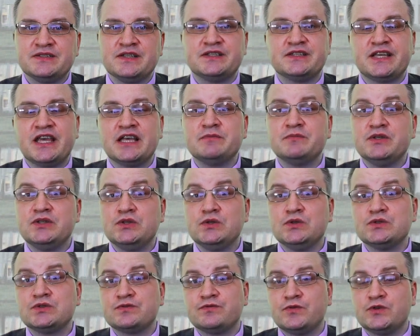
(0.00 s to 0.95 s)
that can be
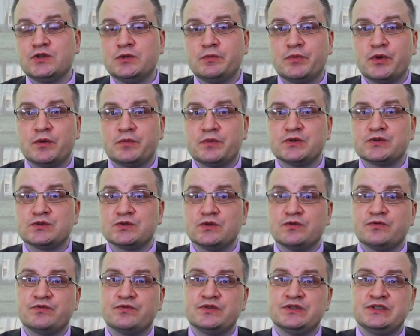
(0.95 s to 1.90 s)
used for the purpose
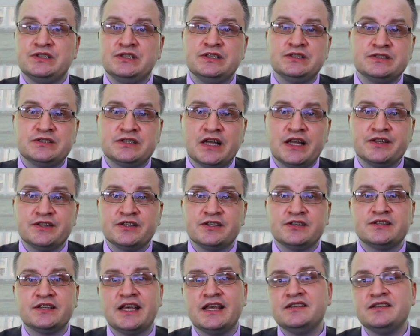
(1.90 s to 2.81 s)
of G standard,